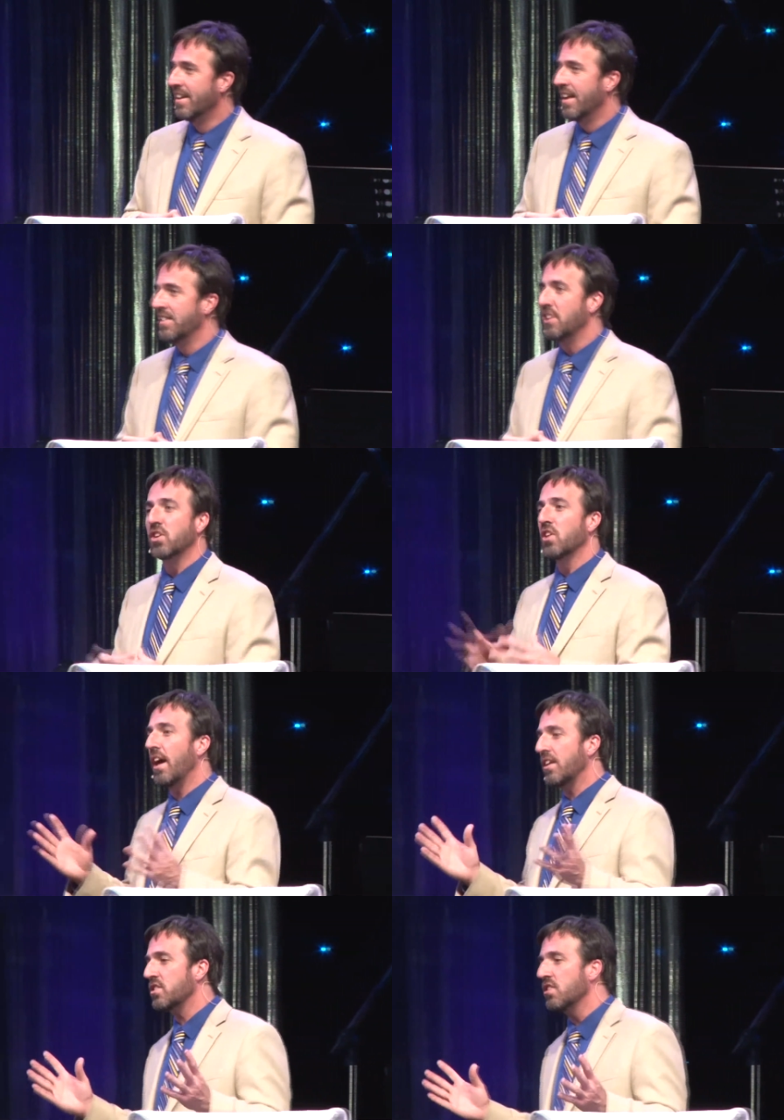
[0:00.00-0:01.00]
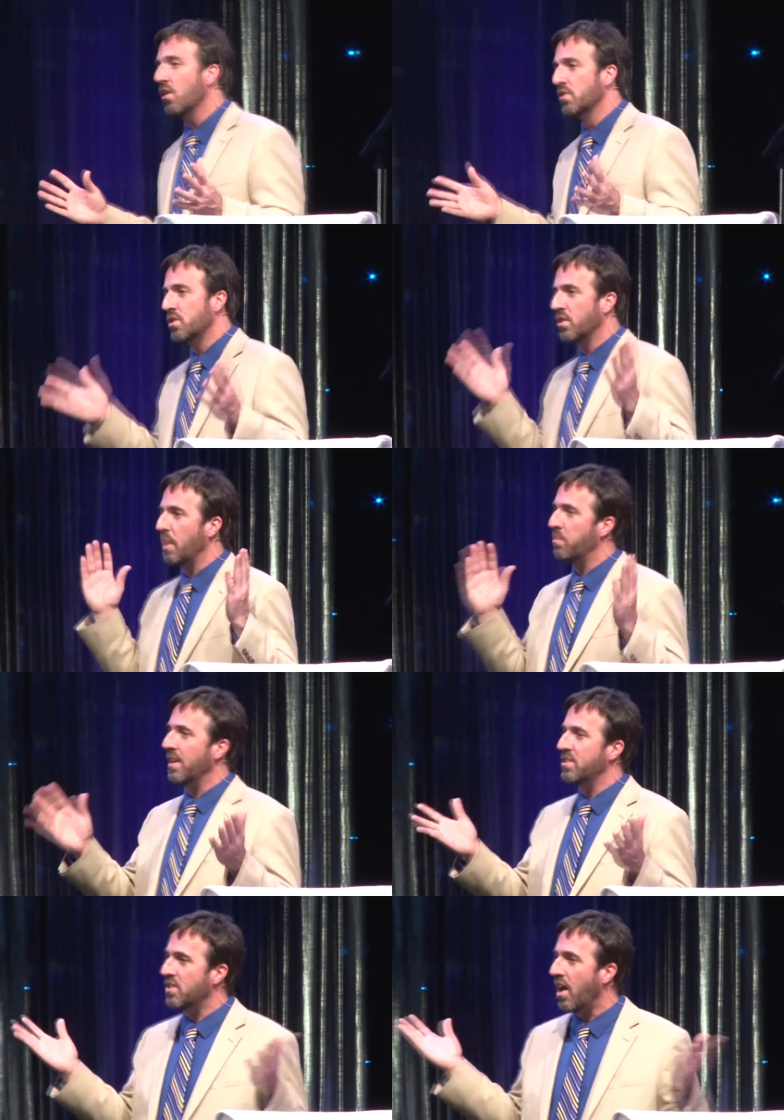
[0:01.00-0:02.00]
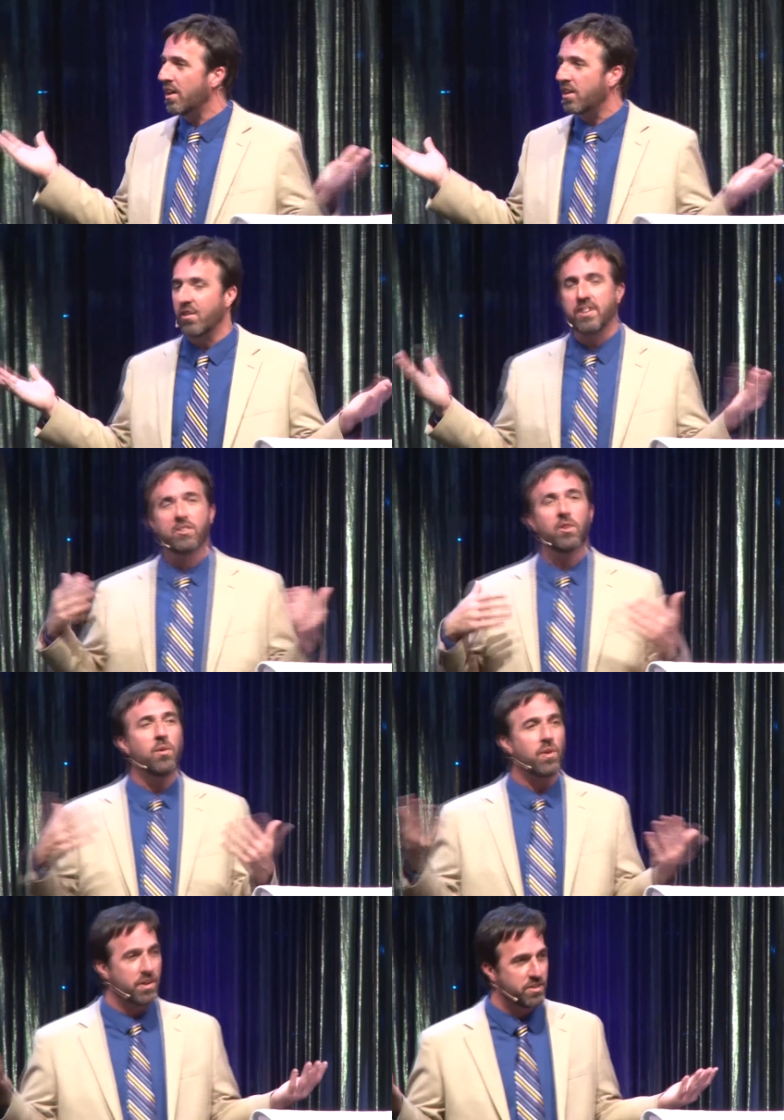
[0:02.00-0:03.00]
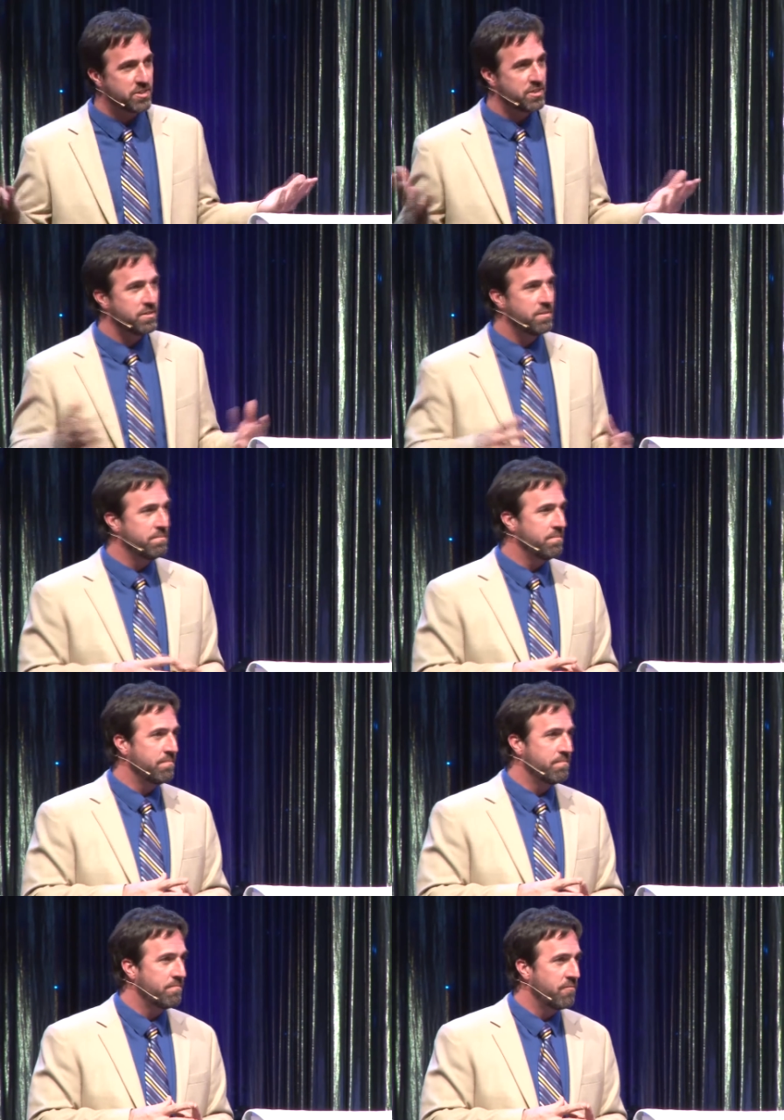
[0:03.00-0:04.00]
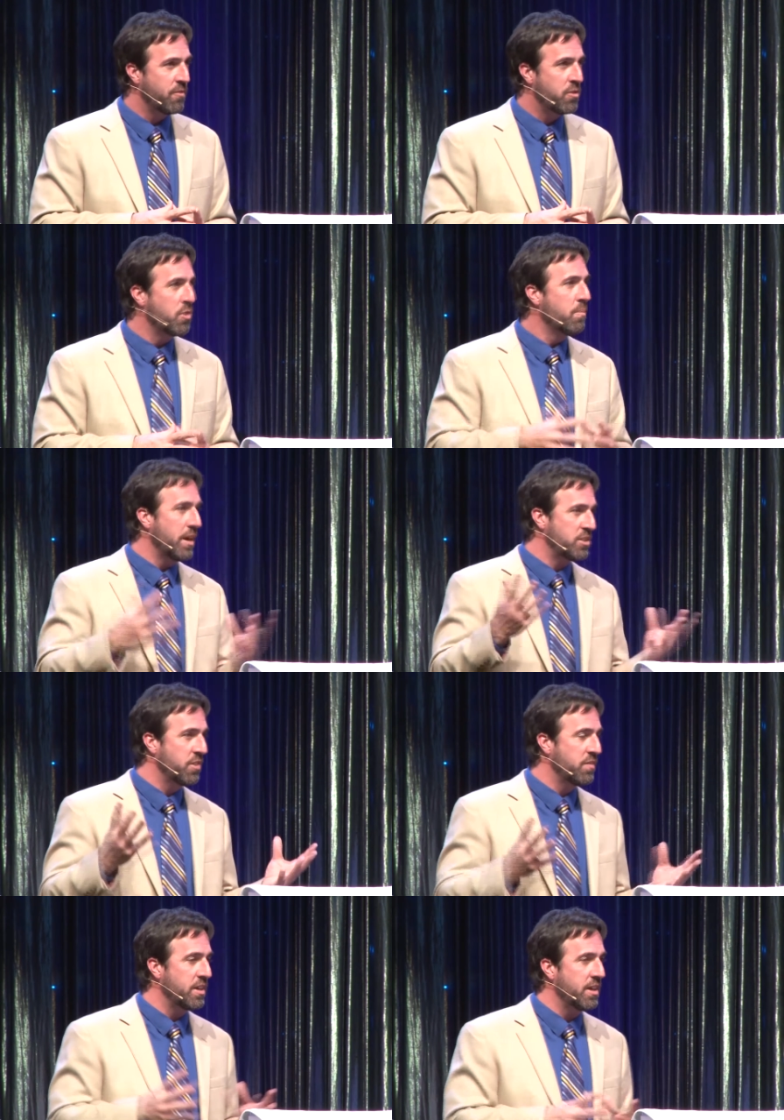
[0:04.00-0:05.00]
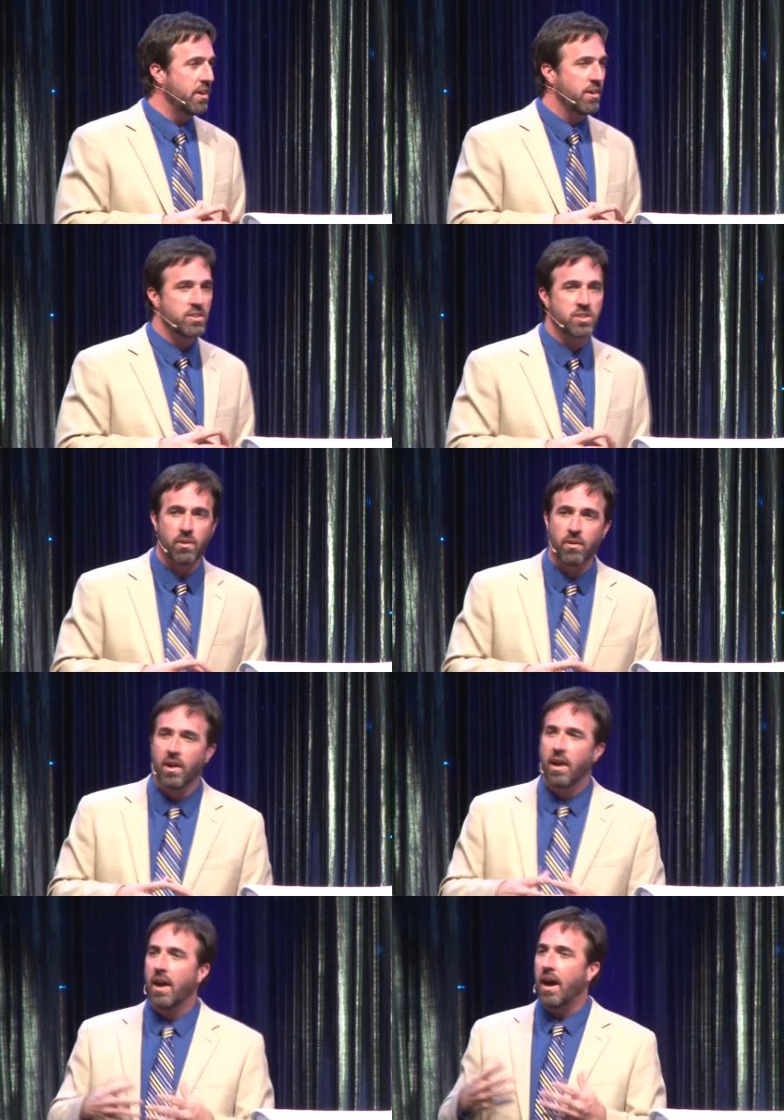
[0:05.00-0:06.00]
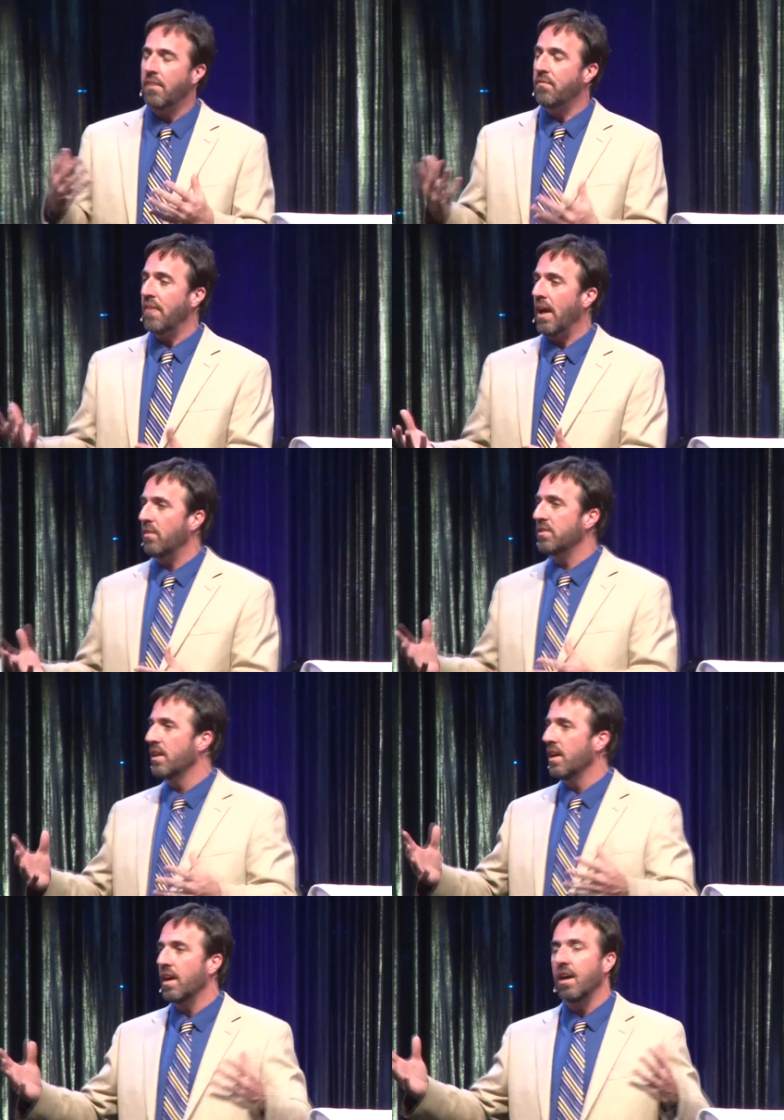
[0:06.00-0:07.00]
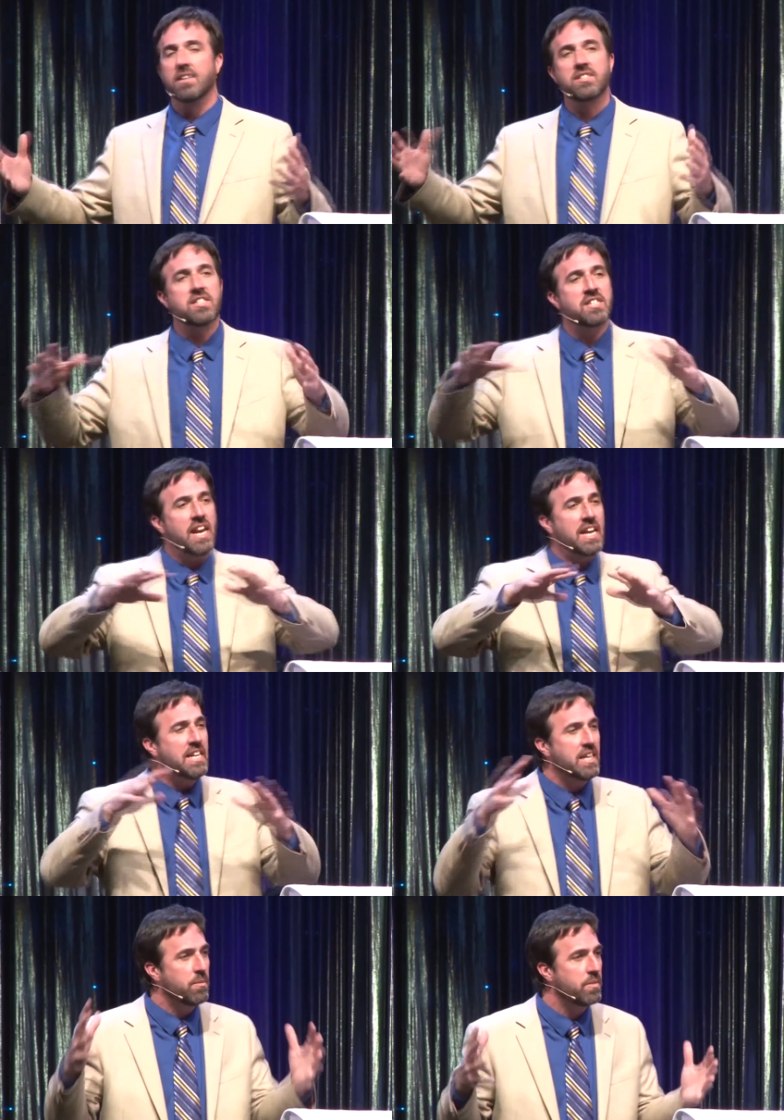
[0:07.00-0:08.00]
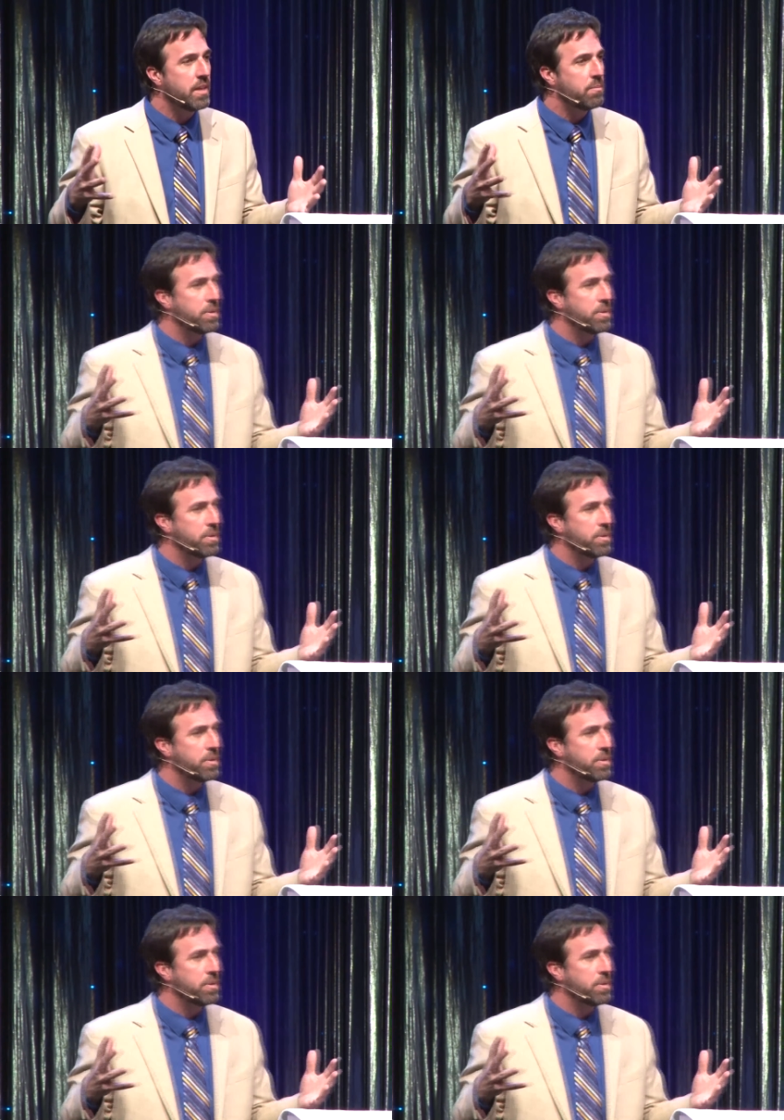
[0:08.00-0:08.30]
And there's a lot of snow, so they play soccer indoors through much of the year. And so I found a stadium that